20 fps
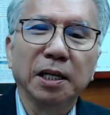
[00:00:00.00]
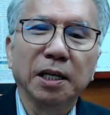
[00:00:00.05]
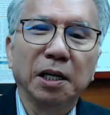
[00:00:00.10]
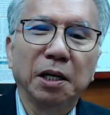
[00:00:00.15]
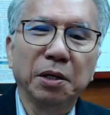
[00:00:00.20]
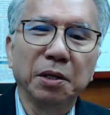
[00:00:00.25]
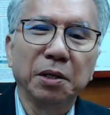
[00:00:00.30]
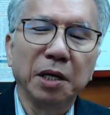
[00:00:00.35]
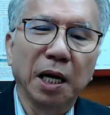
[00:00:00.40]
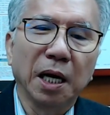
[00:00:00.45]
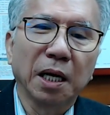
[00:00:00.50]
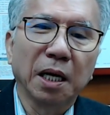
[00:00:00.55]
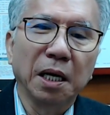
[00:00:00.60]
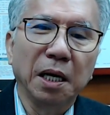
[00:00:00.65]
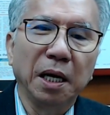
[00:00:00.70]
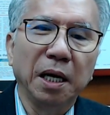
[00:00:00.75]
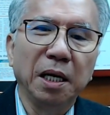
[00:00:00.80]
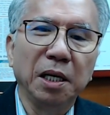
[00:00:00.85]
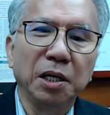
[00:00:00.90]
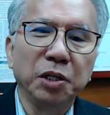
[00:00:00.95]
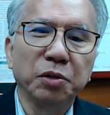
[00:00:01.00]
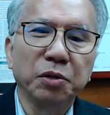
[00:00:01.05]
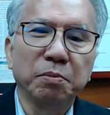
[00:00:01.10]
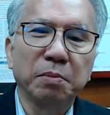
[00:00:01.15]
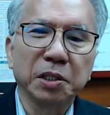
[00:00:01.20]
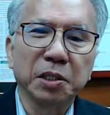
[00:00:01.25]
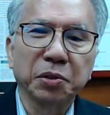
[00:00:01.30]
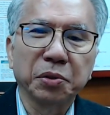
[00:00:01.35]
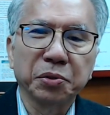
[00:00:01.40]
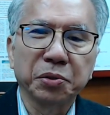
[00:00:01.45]
On the other hand, you
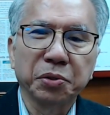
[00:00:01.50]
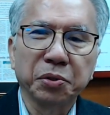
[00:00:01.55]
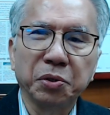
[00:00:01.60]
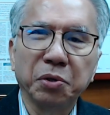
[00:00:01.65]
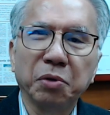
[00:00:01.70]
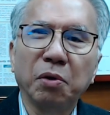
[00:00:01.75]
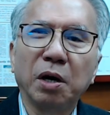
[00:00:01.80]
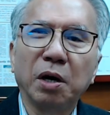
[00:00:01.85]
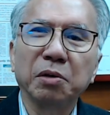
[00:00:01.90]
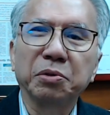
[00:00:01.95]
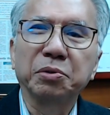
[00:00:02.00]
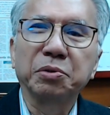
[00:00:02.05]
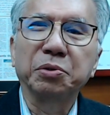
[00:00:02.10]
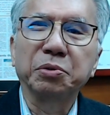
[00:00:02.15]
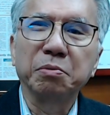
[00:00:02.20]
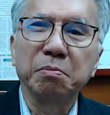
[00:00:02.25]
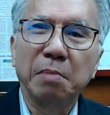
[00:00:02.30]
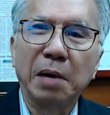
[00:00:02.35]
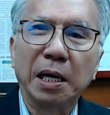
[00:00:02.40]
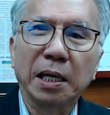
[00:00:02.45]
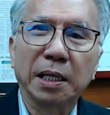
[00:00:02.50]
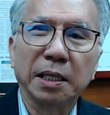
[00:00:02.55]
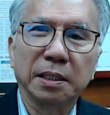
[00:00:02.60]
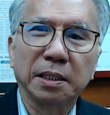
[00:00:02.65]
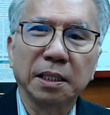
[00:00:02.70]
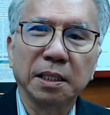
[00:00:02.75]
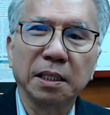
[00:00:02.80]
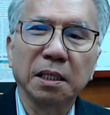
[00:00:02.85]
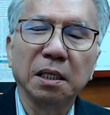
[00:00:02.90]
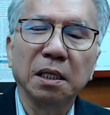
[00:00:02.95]
must also know how to do
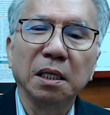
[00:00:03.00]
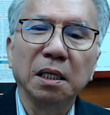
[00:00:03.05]
marketing.